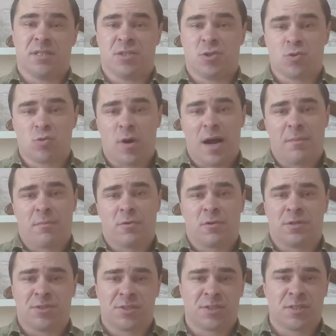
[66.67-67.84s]
in grammar
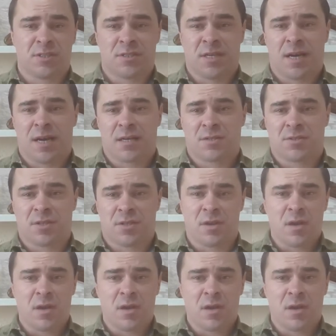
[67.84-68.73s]
and syntax